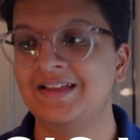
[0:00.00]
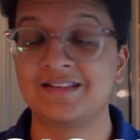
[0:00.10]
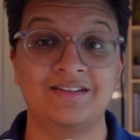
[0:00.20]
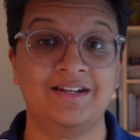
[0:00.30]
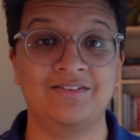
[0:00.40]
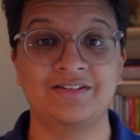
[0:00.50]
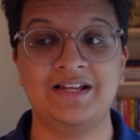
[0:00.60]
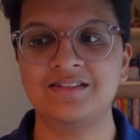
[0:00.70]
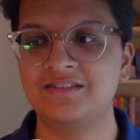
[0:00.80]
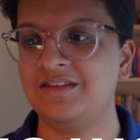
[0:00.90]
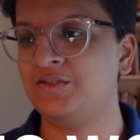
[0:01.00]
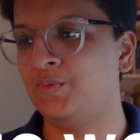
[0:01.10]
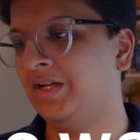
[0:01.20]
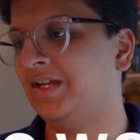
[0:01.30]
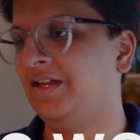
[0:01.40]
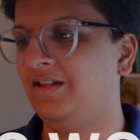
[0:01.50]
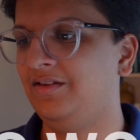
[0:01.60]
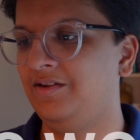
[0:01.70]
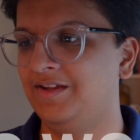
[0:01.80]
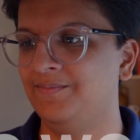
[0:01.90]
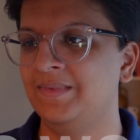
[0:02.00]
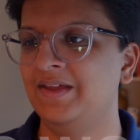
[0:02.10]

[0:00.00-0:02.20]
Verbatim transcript: So yeah, so that's CS193.